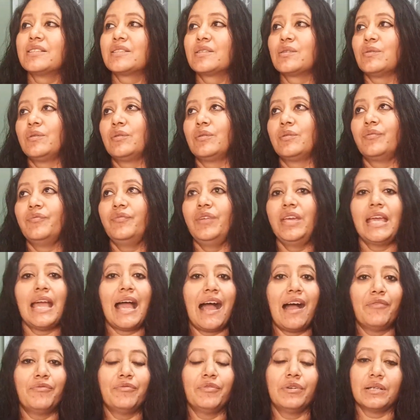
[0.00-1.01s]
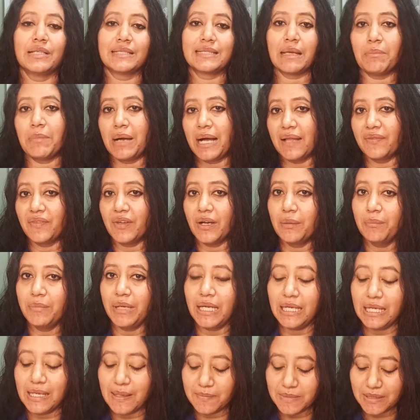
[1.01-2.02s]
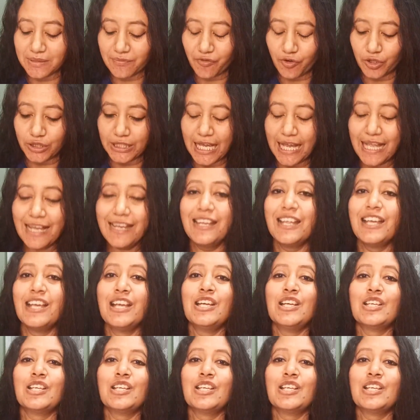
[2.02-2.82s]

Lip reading: So we have some other mediums for that.